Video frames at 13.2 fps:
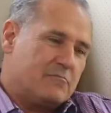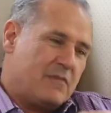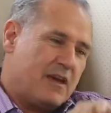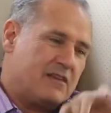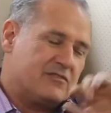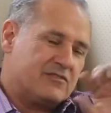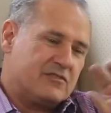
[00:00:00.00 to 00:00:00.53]

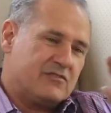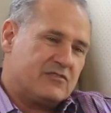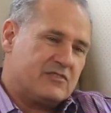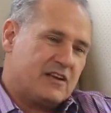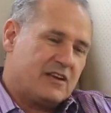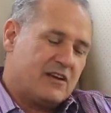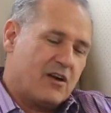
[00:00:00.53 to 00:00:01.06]
medicine. You
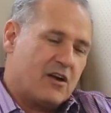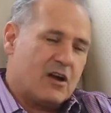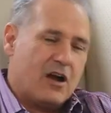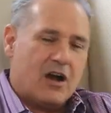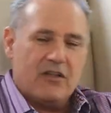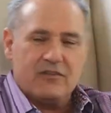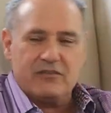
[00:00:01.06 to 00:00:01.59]
studied
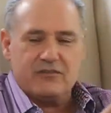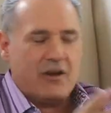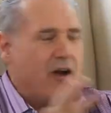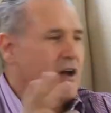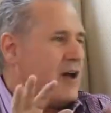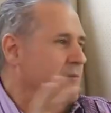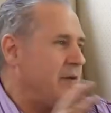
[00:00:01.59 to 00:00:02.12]
oncology.
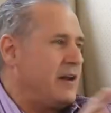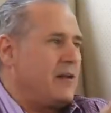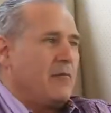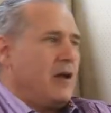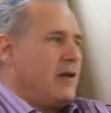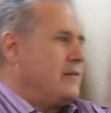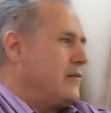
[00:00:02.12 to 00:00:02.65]
I mean,
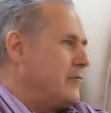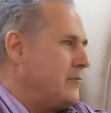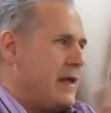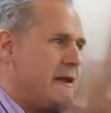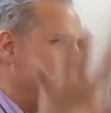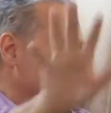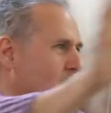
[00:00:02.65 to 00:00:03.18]

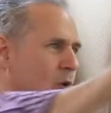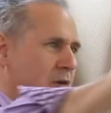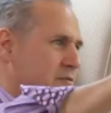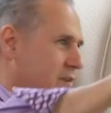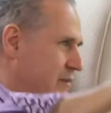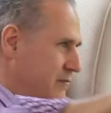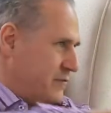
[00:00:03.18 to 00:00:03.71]
many more
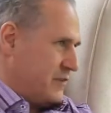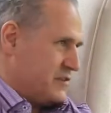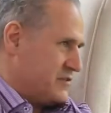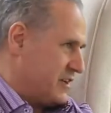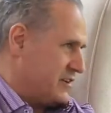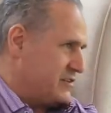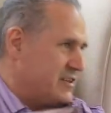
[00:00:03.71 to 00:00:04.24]
things.
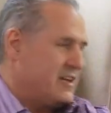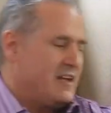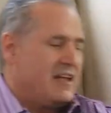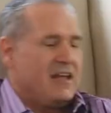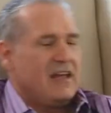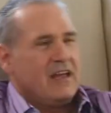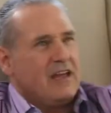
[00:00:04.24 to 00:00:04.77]
Physics.
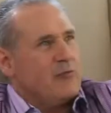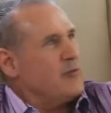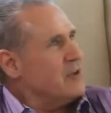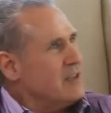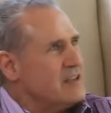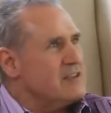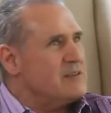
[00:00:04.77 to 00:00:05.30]
It
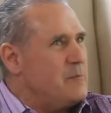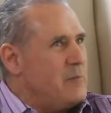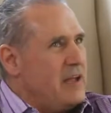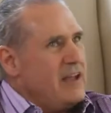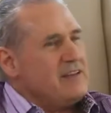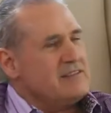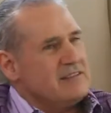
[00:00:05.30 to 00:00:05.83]
really is
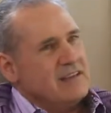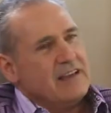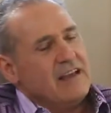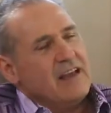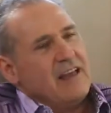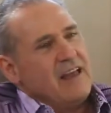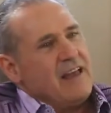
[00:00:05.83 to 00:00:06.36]

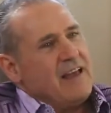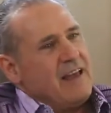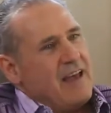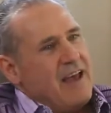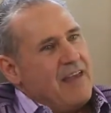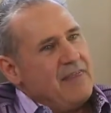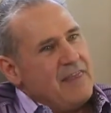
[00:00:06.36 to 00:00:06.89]
amazing.
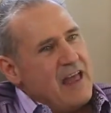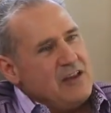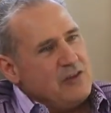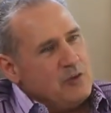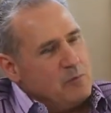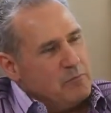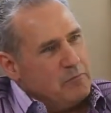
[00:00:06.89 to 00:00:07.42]
And then
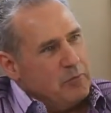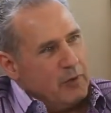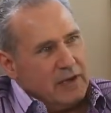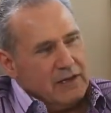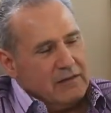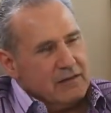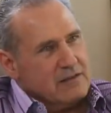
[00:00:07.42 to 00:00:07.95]
you
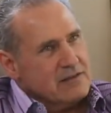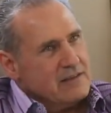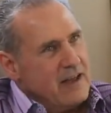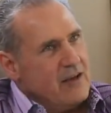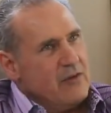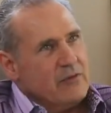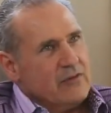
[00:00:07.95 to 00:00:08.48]
boil it
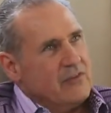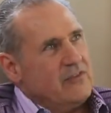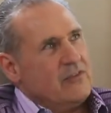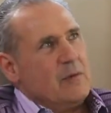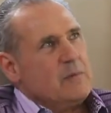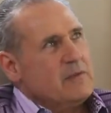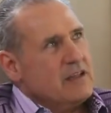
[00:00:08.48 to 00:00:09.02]
down to
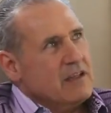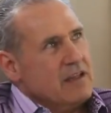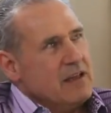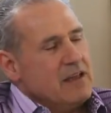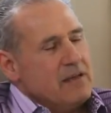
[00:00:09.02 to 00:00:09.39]
something